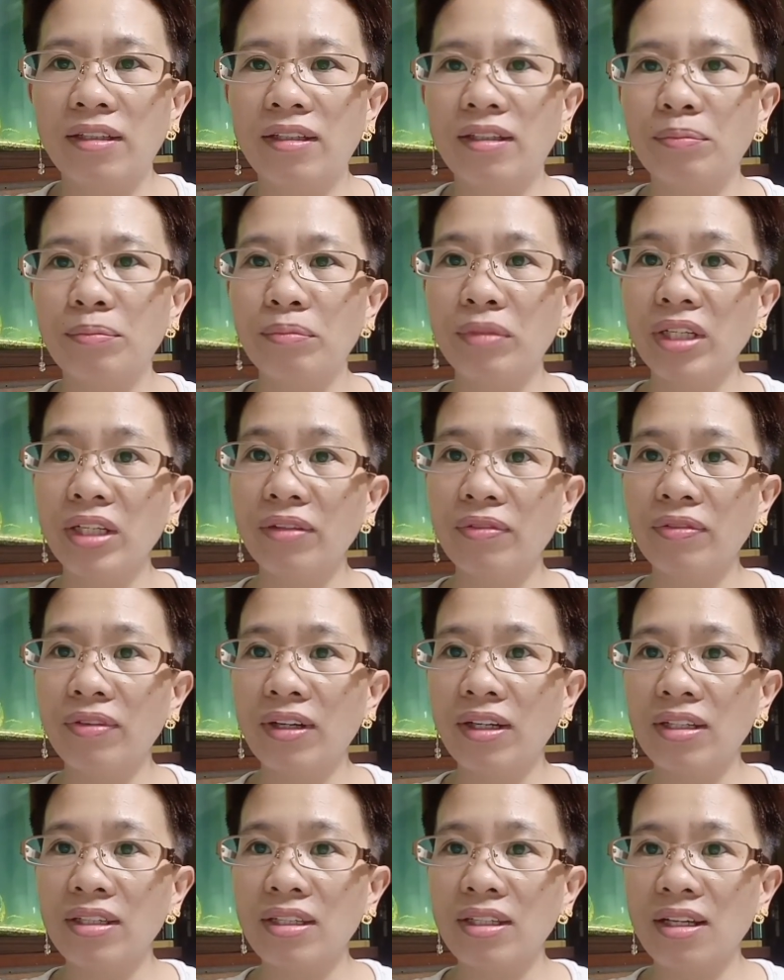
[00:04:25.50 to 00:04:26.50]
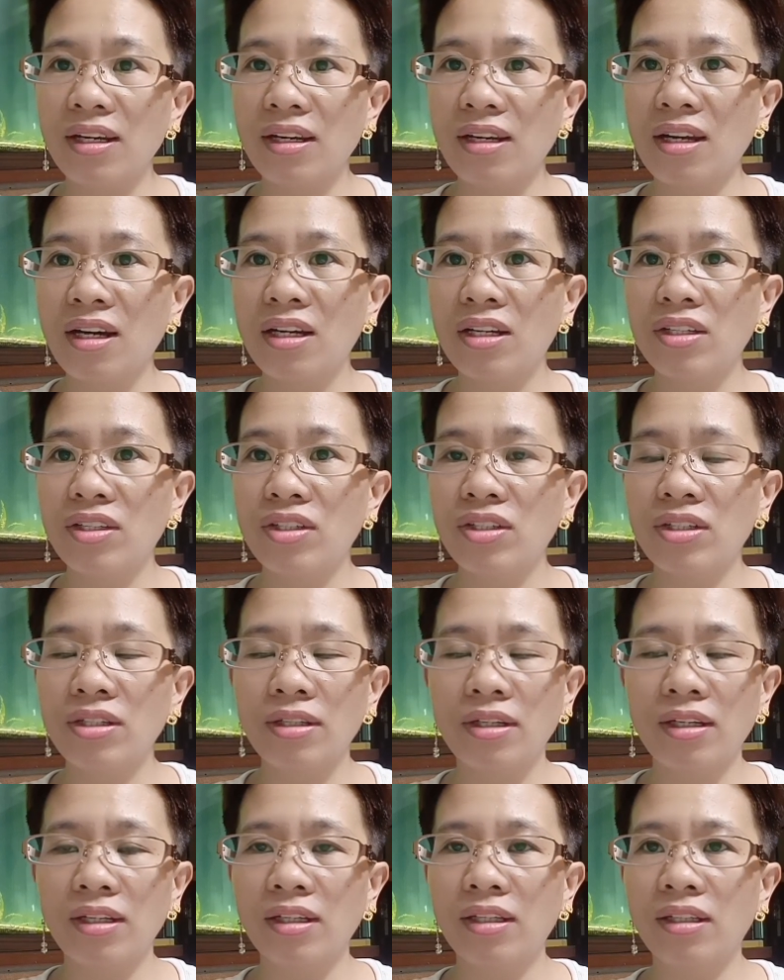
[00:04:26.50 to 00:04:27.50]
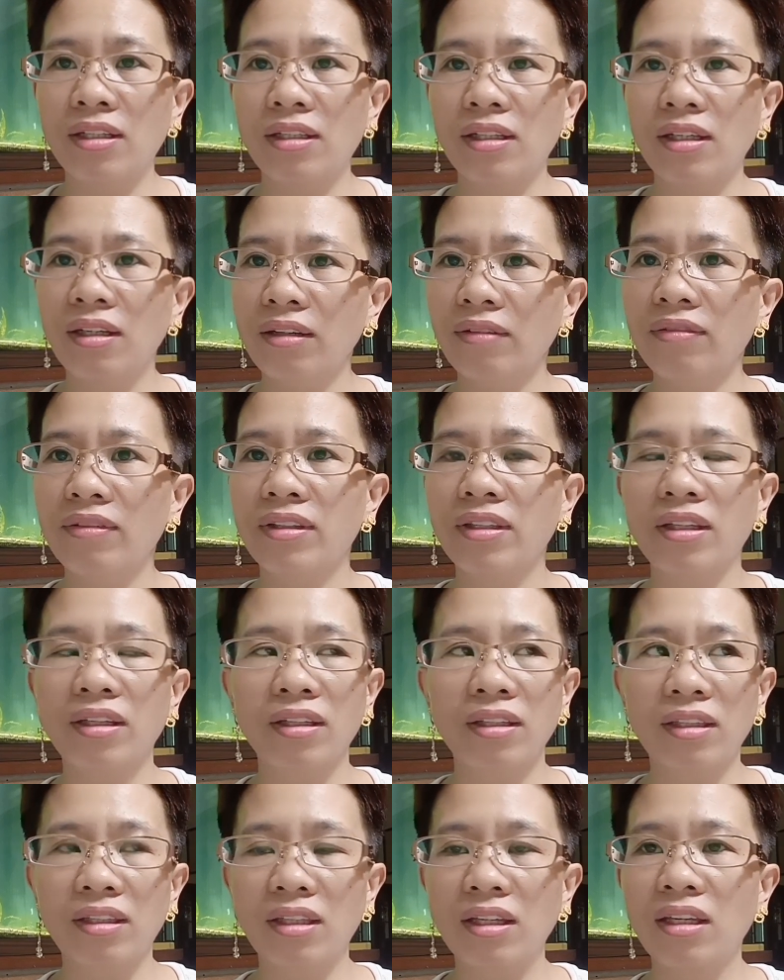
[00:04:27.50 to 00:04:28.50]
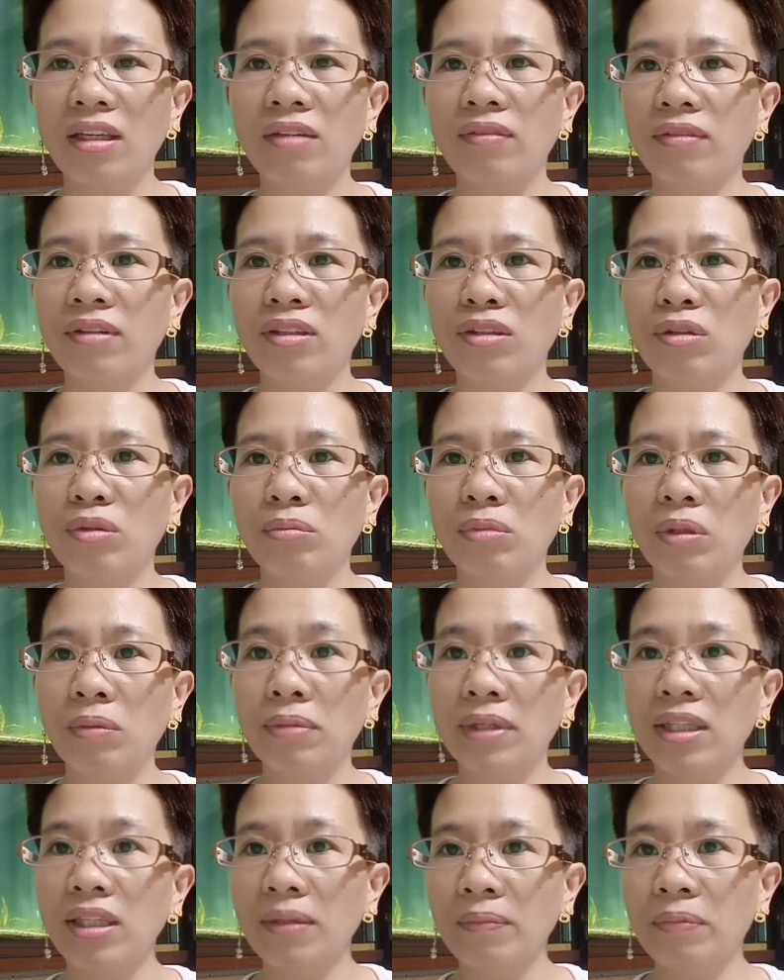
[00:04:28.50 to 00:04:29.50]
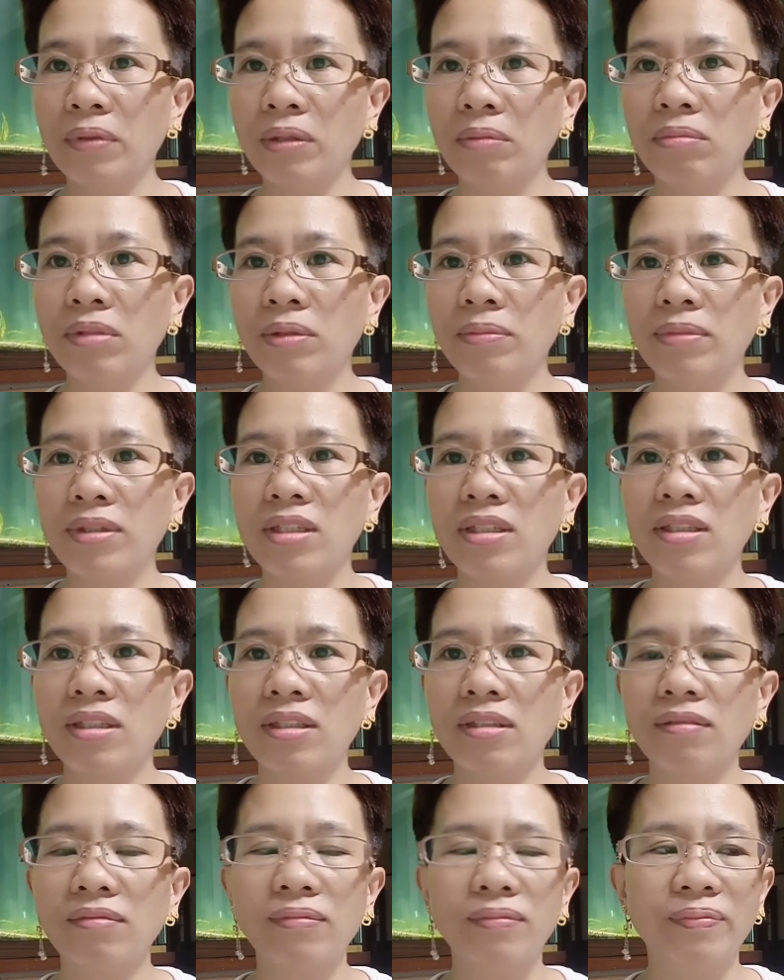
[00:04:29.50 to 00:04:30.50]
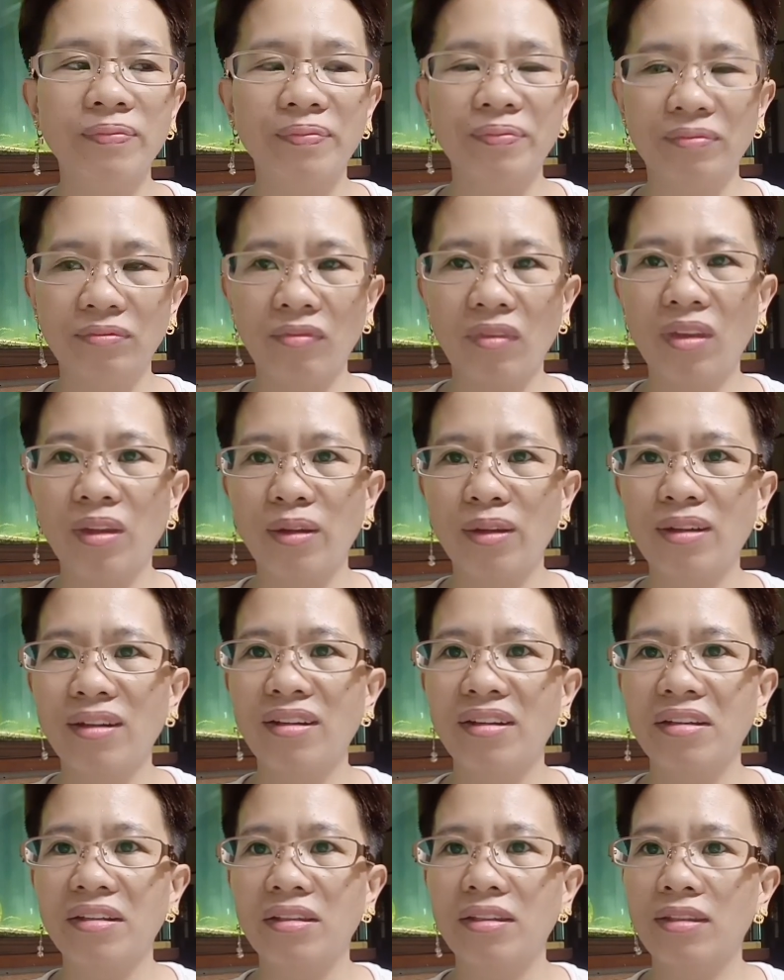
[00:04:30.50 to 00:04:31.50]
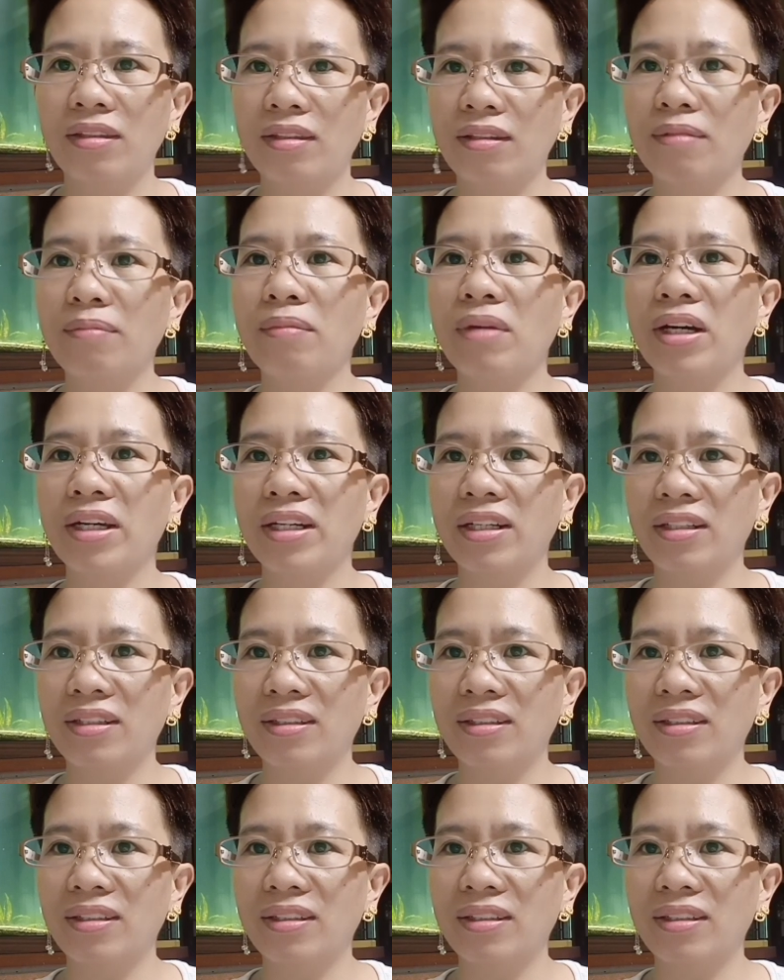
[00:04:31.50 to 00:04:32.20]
Breakfast, lunch, and everything, they give it to me. But the problem is their mother.